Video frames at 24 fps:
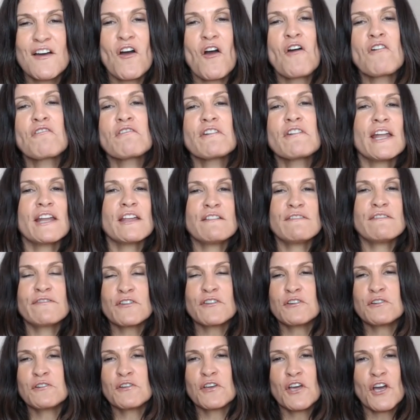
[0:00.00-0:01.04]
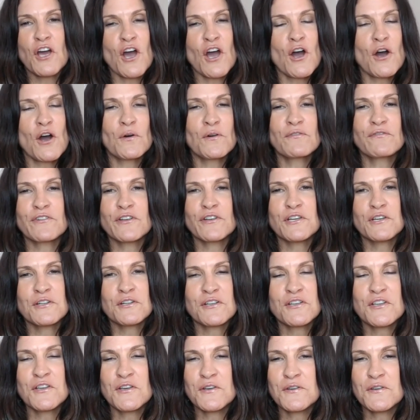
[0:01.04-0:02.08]
all ready for you to go, for you to
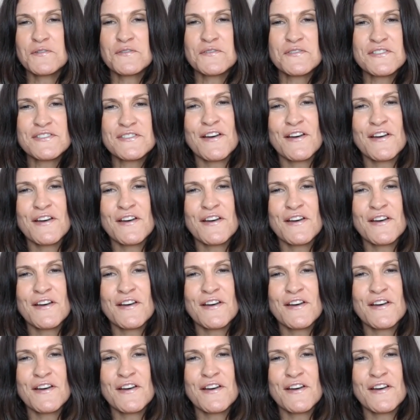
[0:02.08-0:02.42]
use.